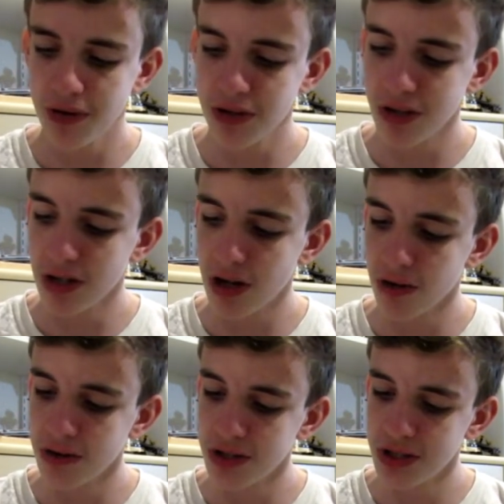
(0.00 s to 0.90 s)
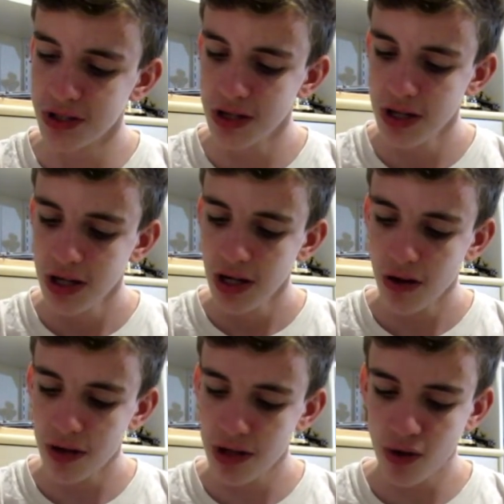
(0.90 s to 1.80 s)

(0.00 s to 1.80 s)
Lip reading: just the colors and everything.